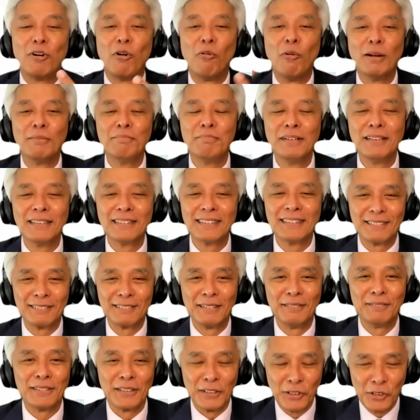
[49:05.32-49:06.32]
for one building
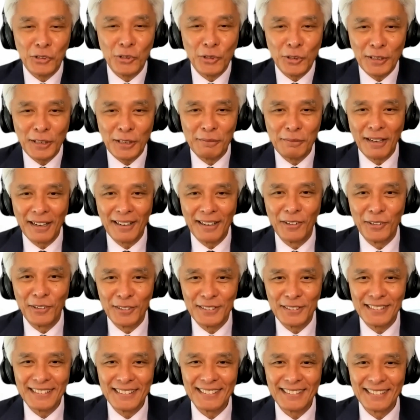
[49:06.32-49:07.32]
then. So you're talking about a whole
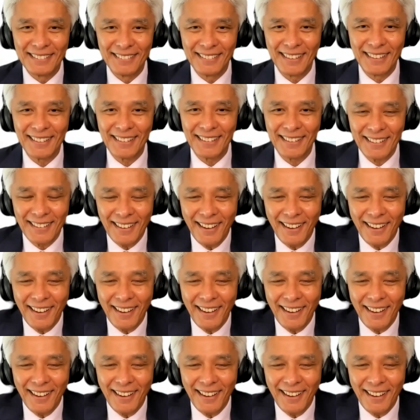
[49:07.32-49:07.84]
city, right?